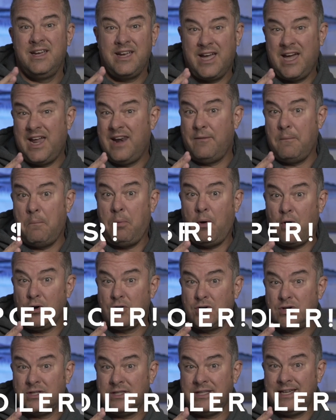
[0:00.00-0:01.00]
kind of a
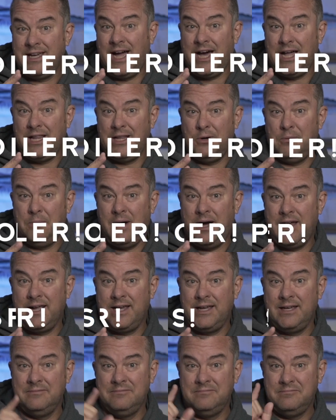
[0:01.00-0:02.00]
partially hollow
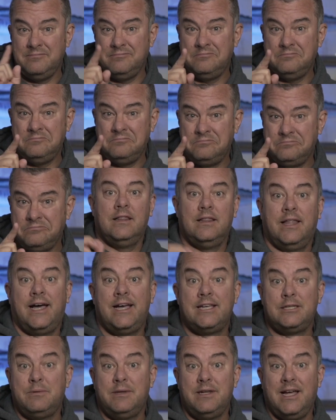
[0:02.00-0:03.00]
body.
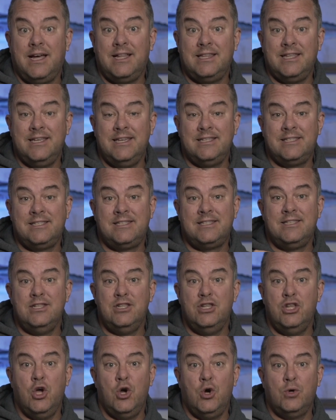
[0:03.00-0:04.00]
Last but not
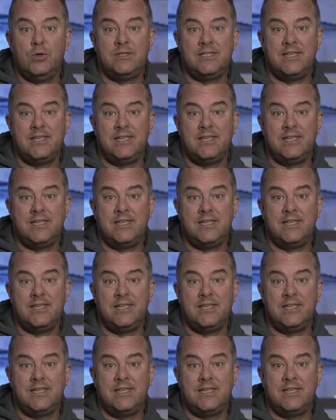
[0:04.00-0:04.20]
least, no